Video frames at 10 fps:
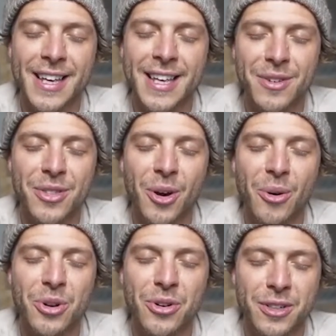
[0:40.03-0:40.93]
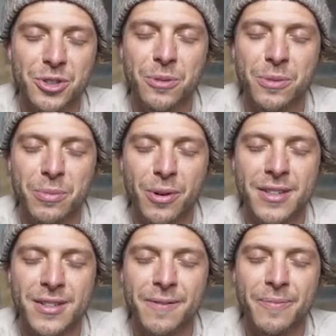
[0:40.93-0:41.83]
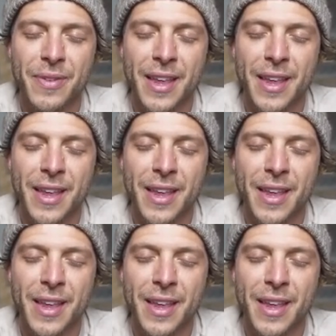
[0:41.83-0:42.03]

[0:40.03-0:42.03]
even though you're extremely present.